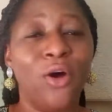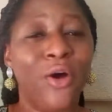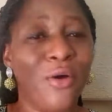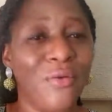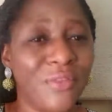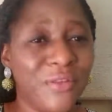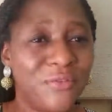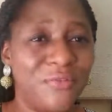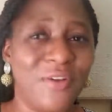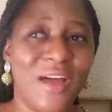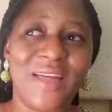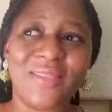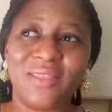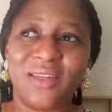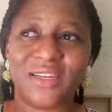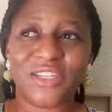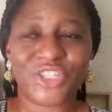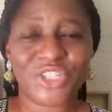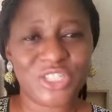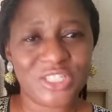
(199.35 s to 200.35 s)
of the fact
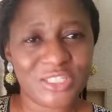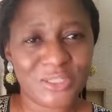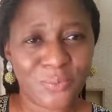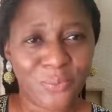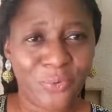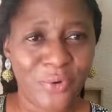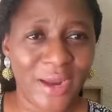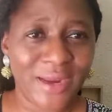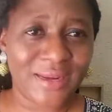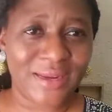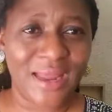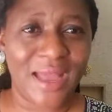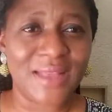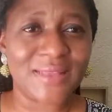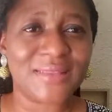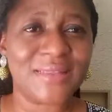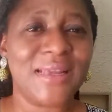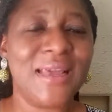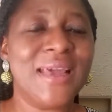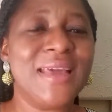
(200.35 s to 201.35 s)
that she's
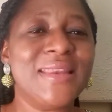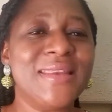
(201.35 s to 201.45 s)
pregnant,